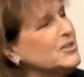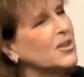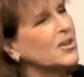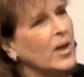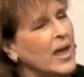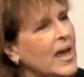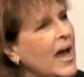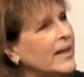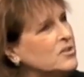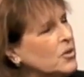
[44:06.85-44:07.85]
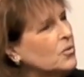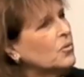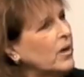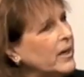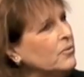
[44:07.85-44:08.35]
So as a
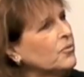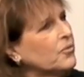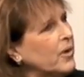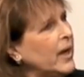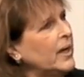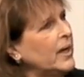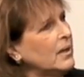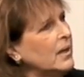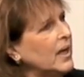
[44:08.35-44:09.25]
great friend